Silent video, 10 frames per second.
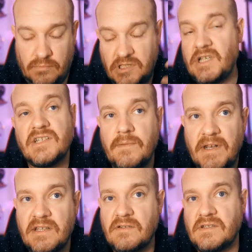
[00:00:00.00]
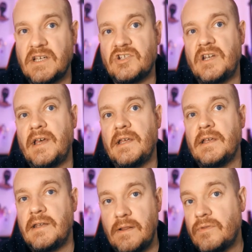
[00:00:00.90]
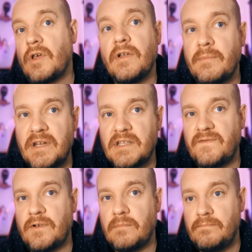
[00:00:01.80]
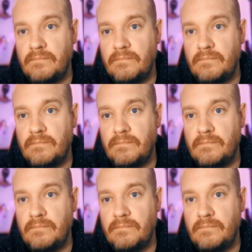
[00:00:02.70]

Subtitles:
60 minutes on section A and then 30 minutes for